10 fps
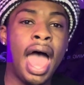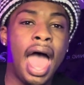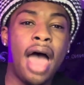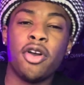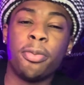
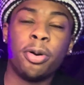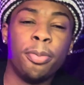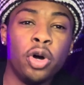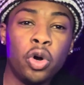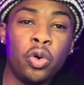how to
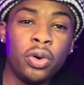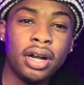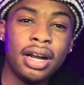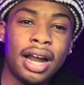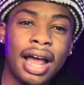promote,
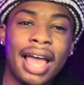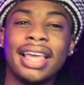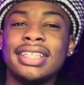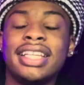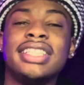I
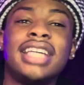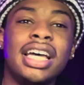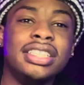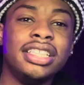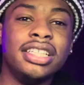guess that
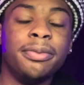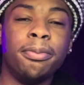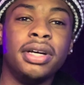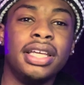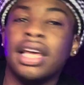ties in.
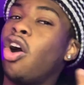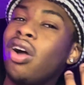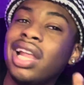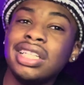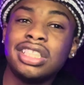But
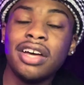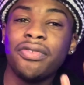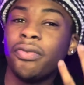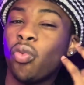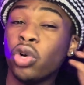all that
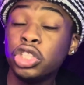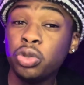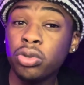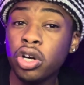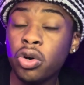stuff, what you
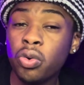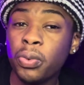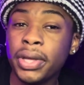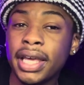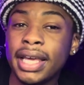know
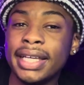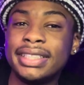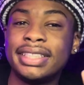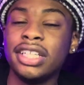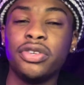is
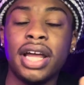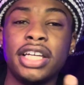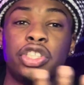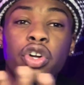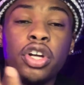still not
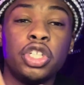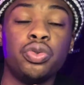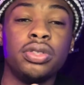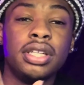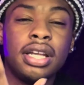as strong as
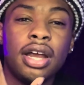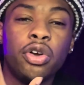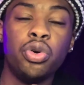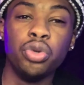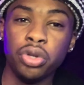
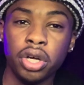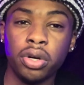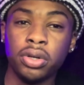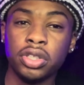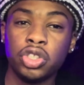who you
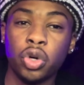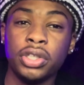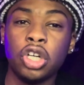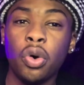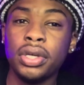know. So
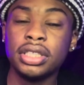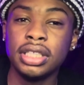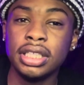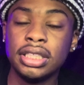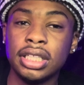it's always
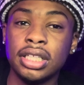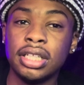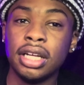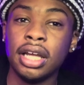good to,